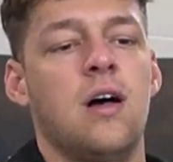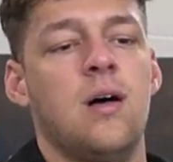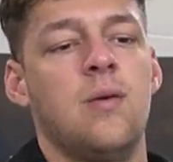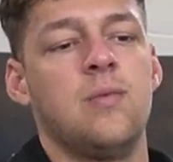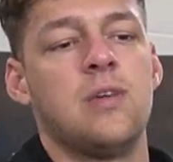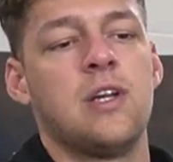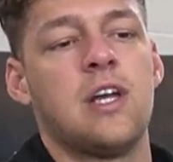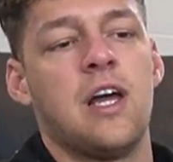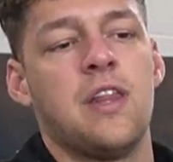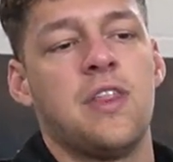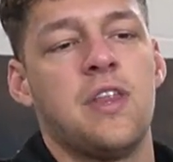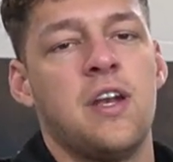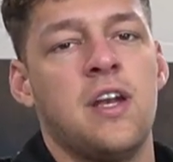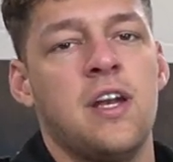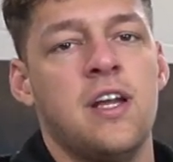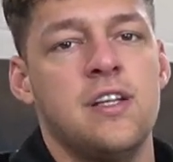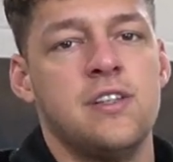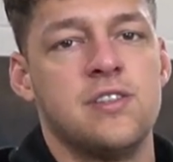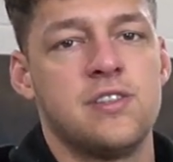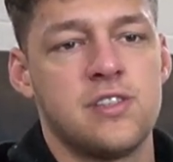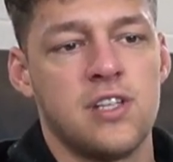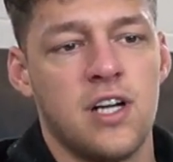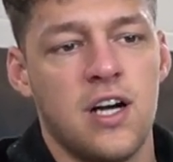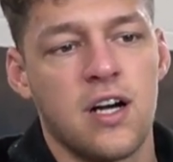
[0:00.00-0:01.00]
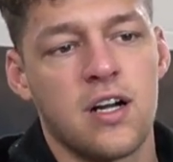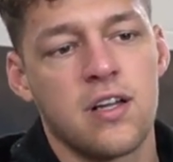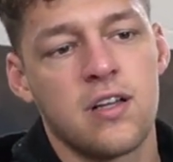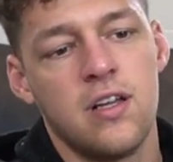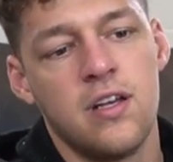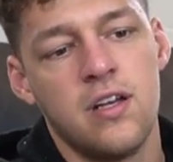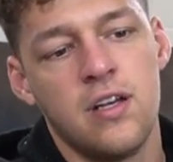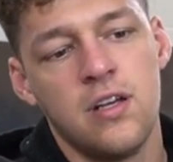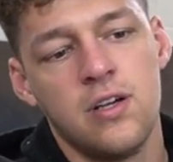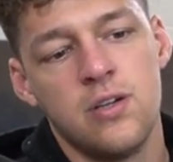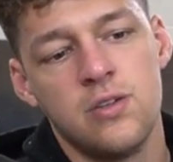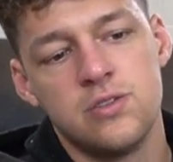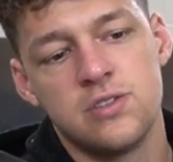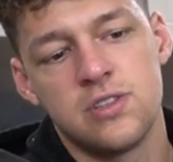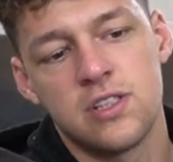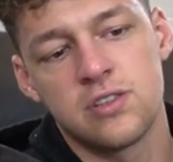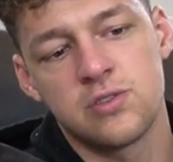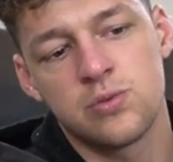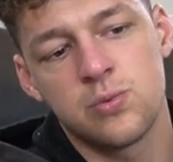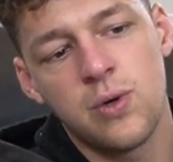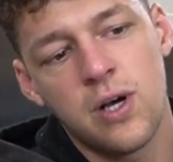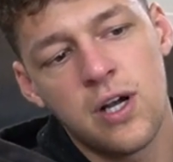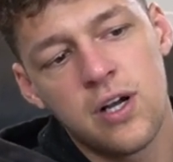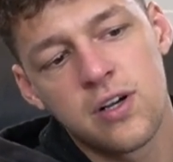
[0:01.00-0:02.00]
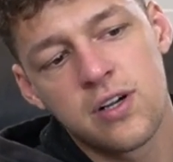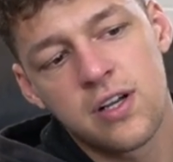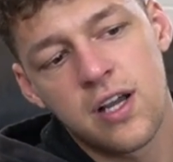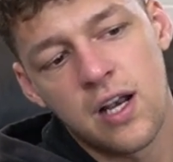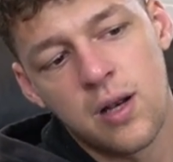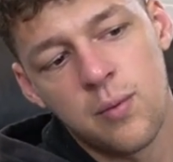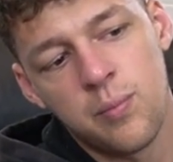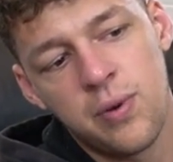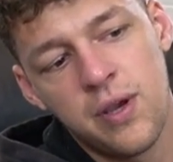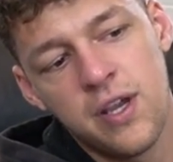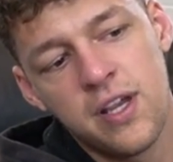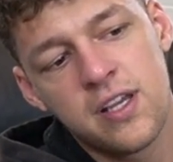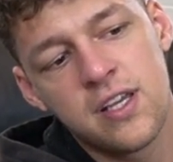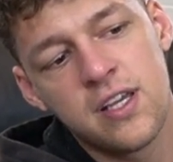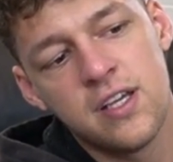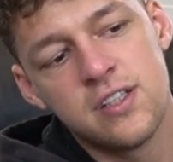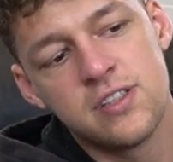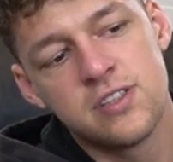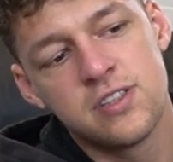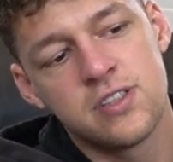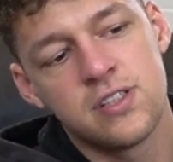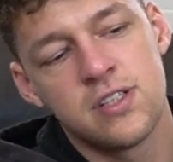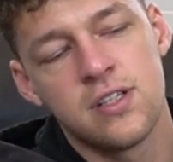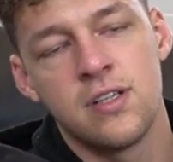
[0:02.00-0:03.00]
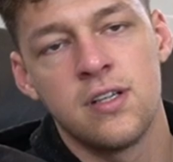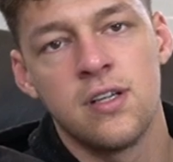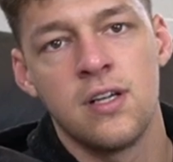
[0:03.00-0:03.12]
You got the nice chocolate nose as well, kind of pinkish.